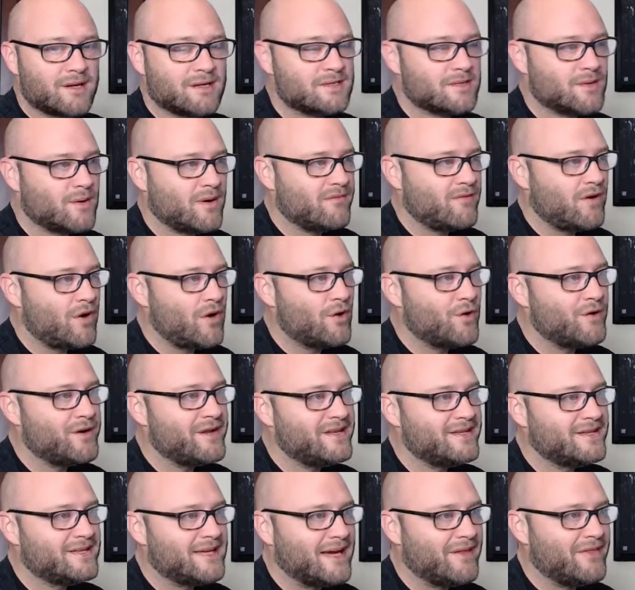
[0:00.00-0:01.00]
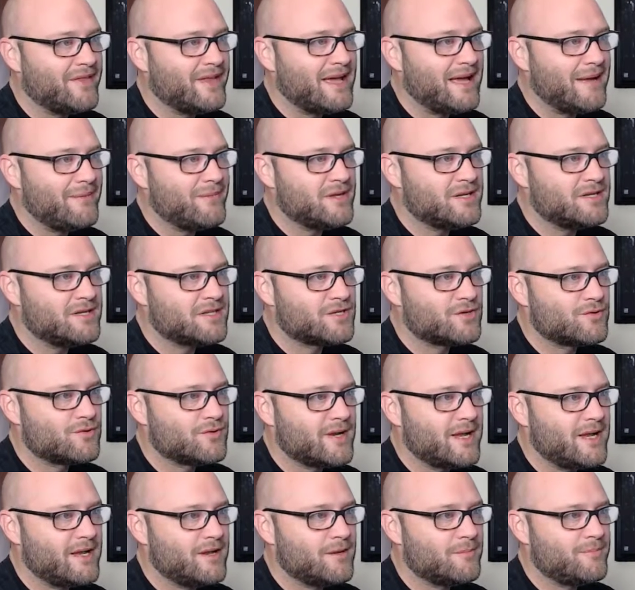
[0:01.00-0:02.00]
So I've already done that. You just
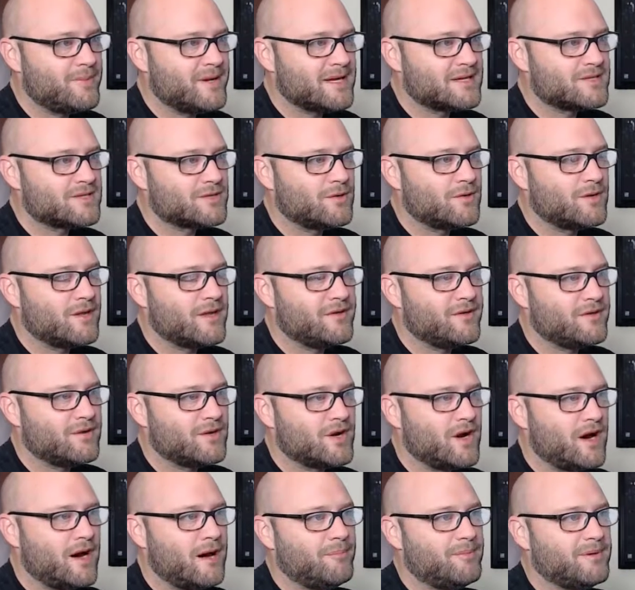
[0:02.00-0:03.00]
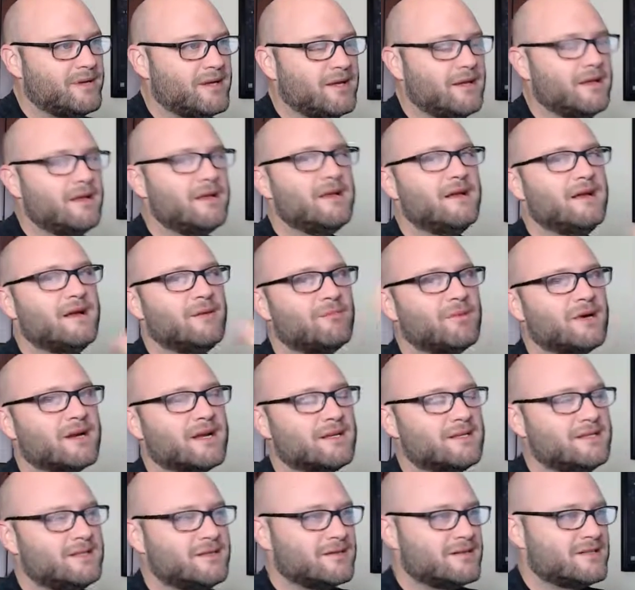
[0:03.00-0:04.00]
create your pixel and you copy it and bring
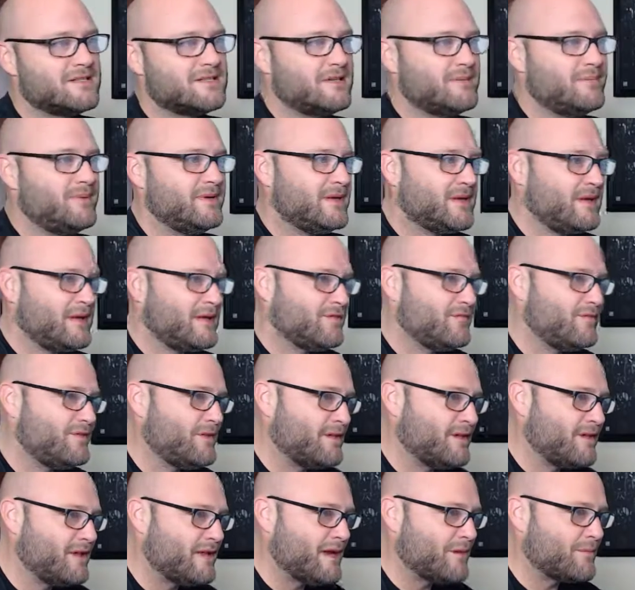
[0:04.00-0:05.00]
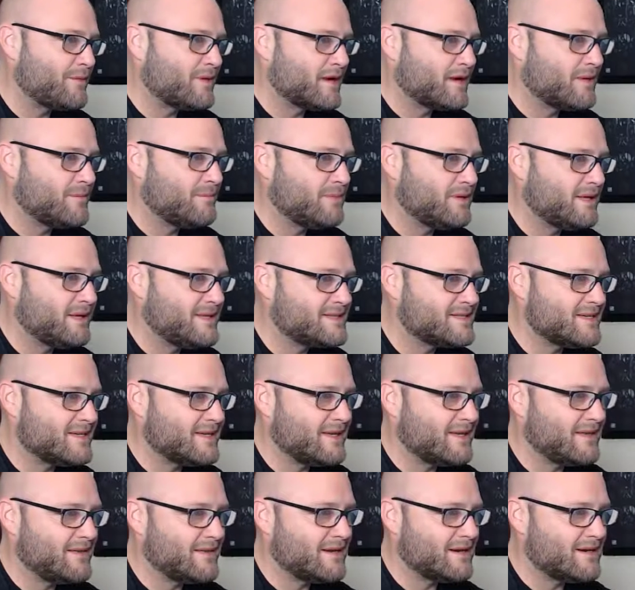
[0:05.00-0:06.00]
it to your CPA affiliate network and place it
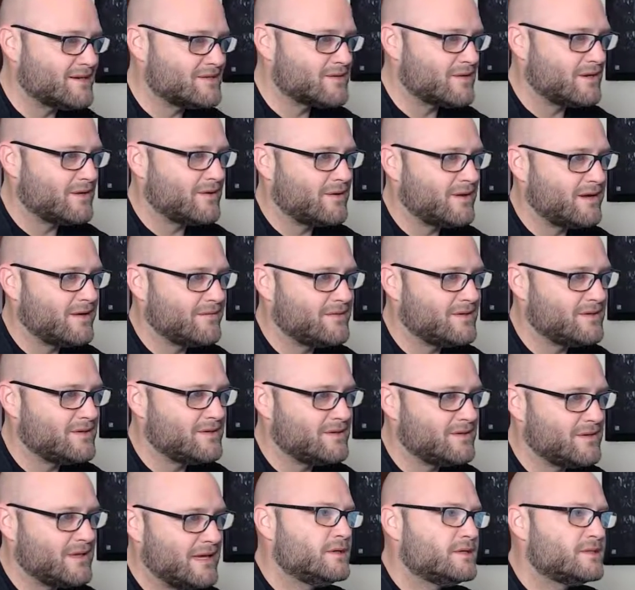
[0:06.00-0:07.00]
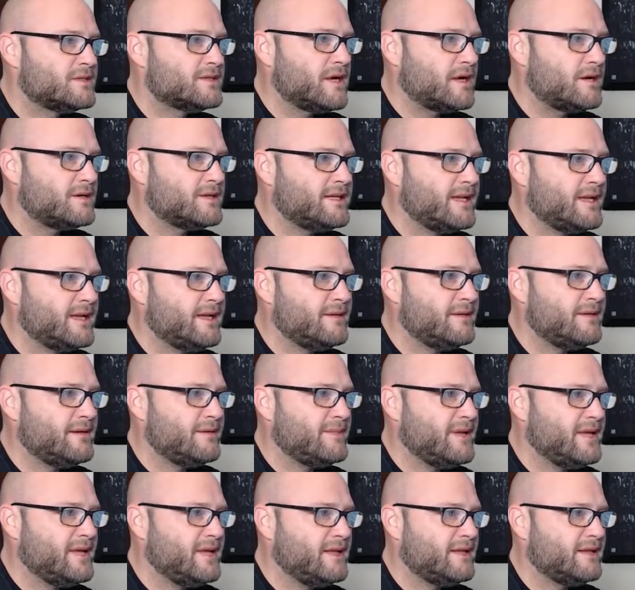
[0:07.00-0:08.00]
in there. So I don't have to do that. Start date
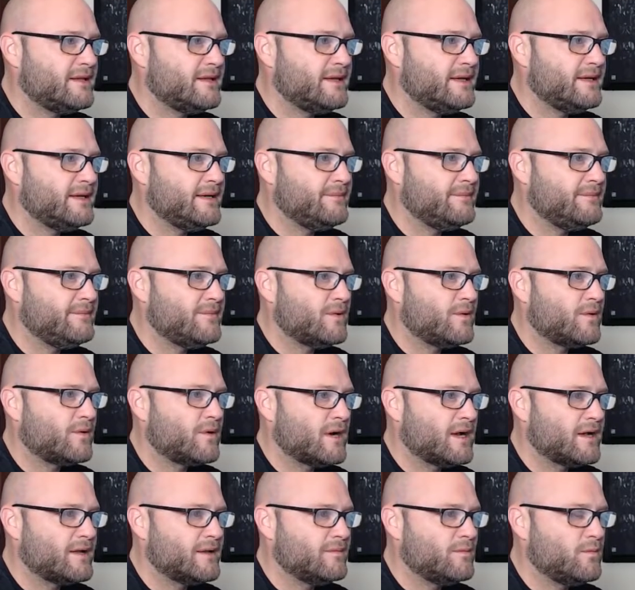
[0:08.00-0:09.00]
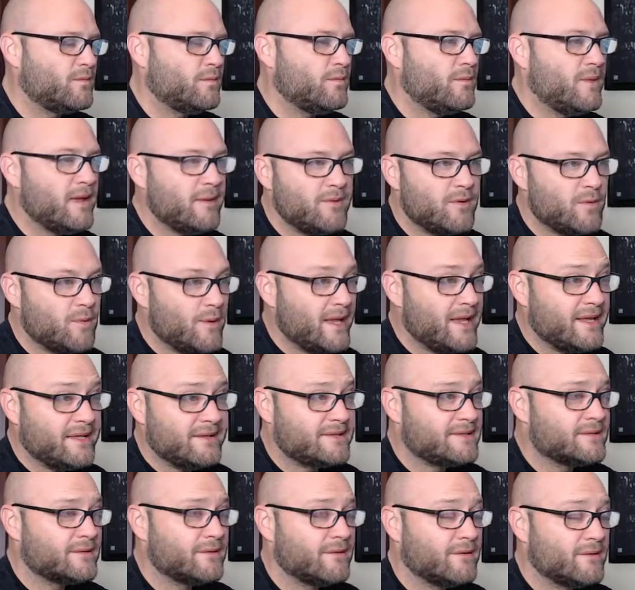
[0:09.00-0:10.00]
immediately, or I could maybe
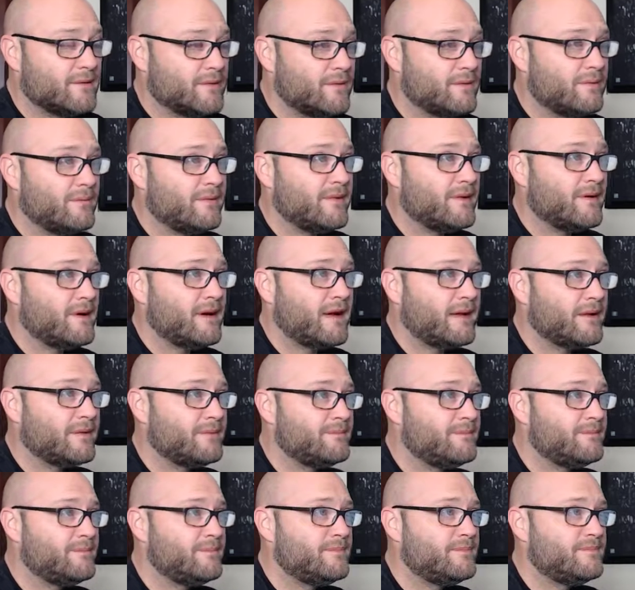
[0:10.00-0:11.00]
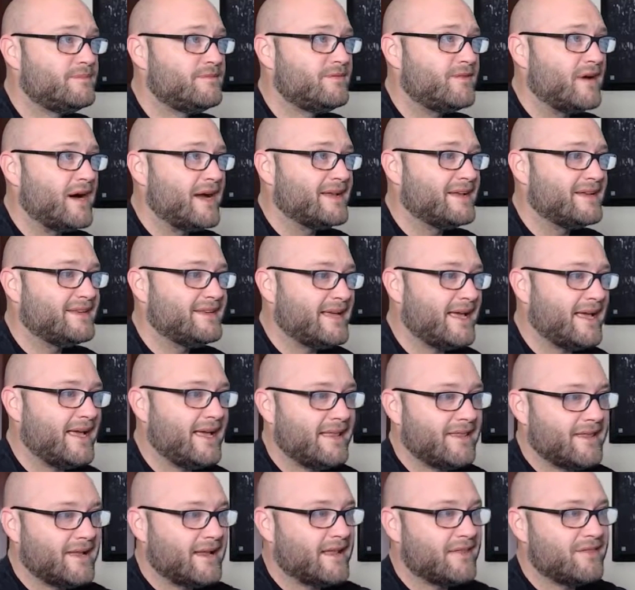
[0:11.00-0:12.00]
wait till I find a day
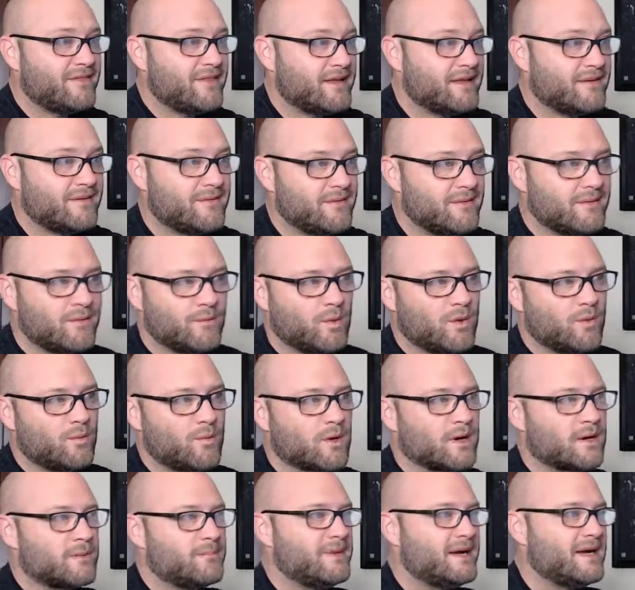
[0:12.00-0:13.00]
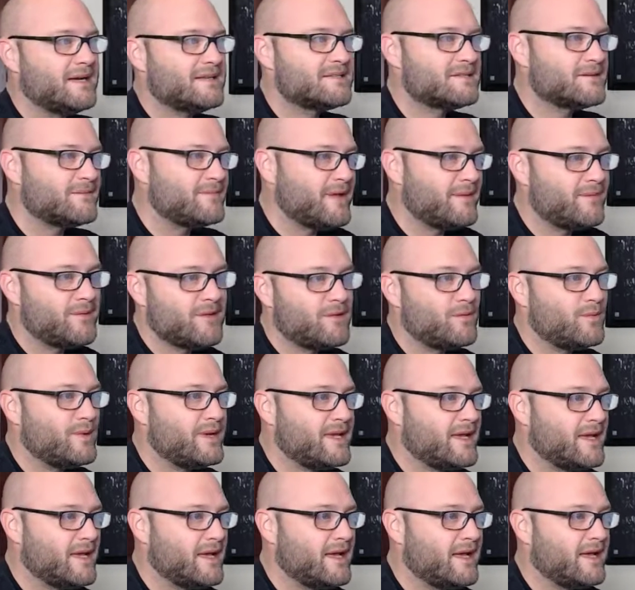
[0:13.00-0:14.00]
that I think would work best. So maybe the
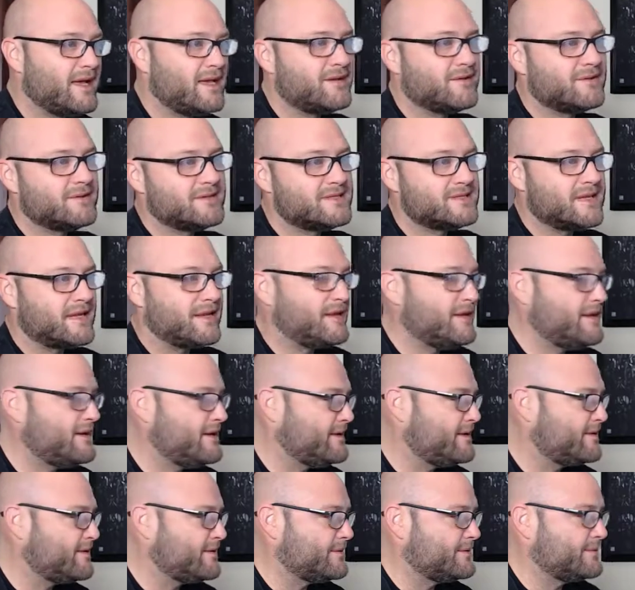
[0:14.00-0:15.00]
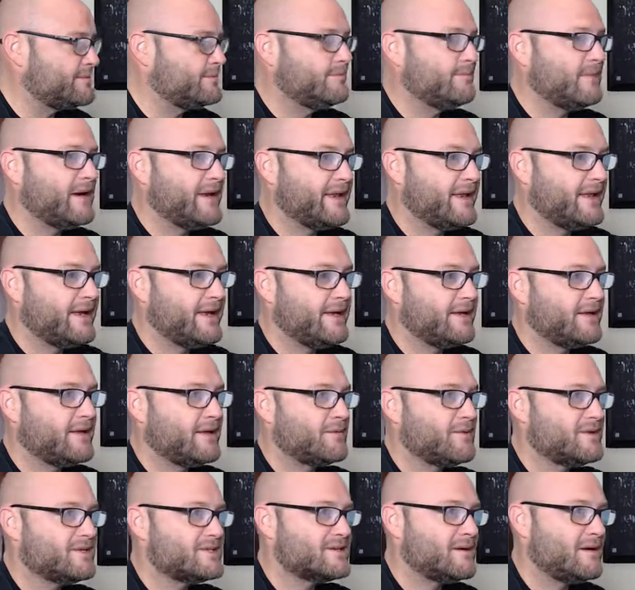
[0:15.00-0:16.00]
weekend or Sunday or Monday,
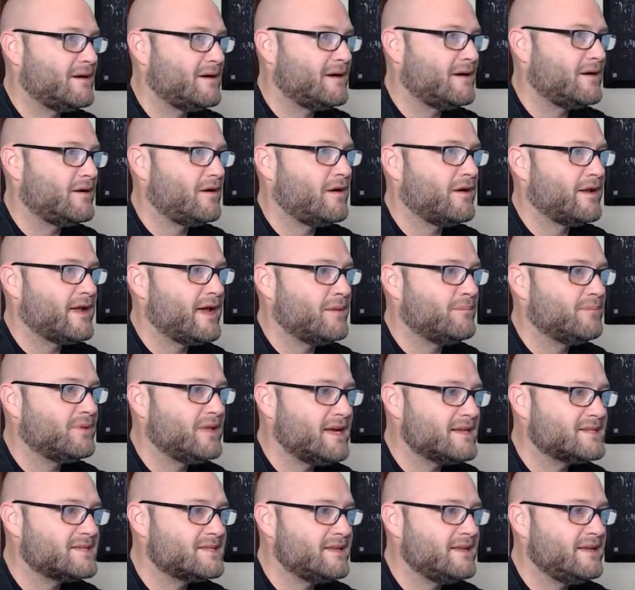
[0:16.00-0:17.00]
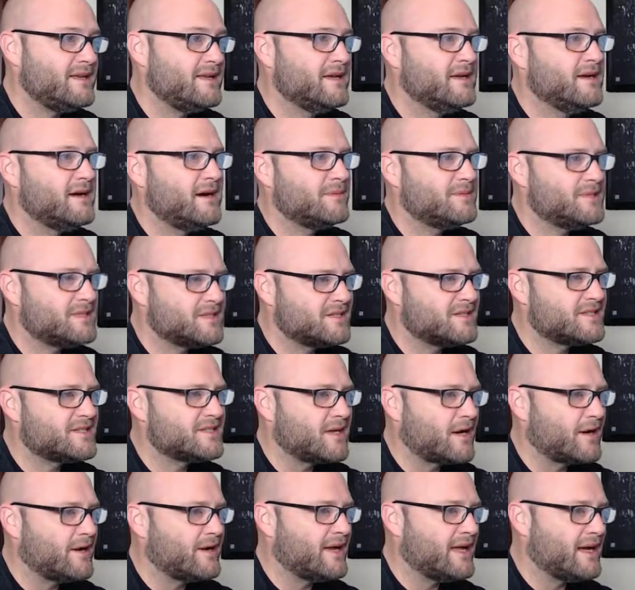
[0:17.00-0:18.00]
like we saw on Adplexity. I'm just going to
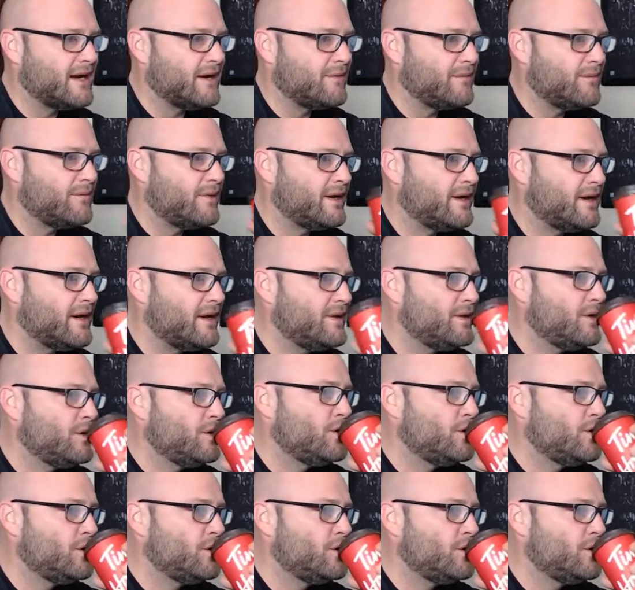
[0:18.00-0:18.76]
start now. Why not?